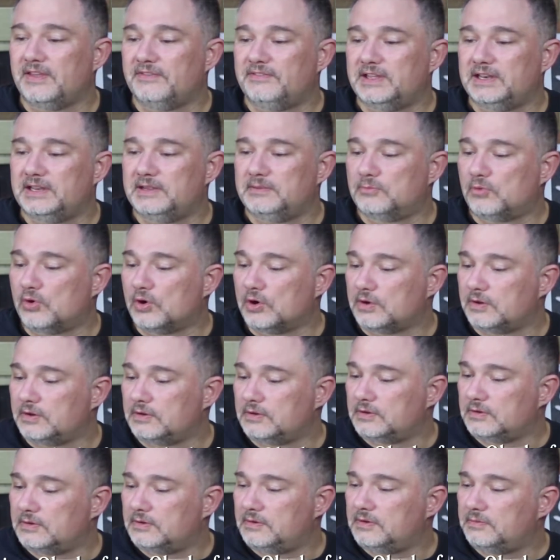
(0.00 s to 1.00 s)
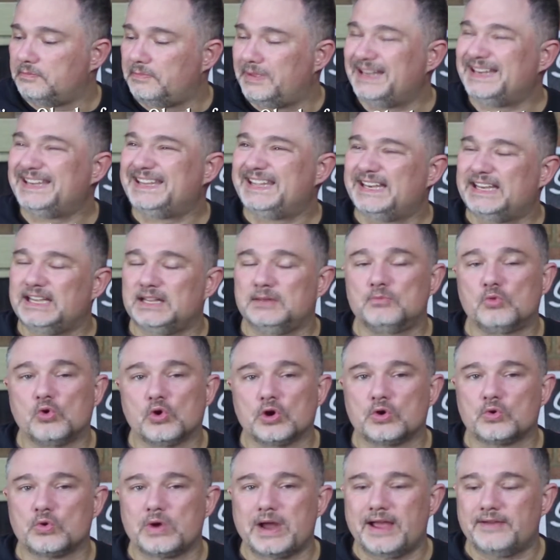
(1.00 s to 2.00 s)
they've getting more, been getting
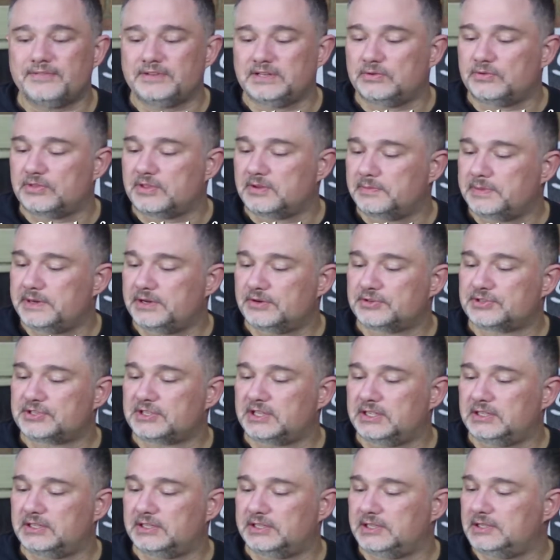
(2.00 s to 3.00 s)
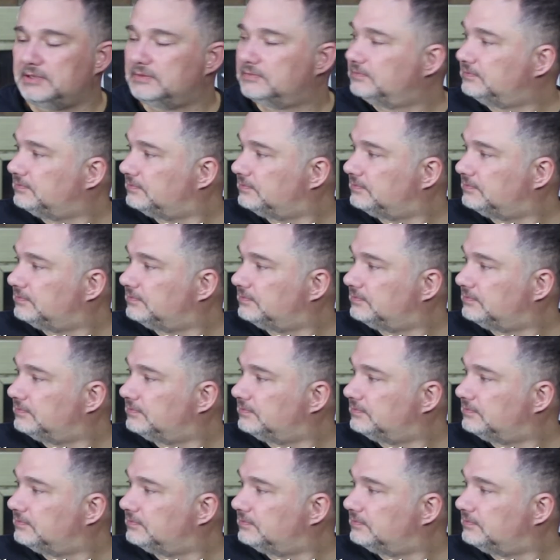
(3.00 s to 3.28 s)
more crafty with their beers lately.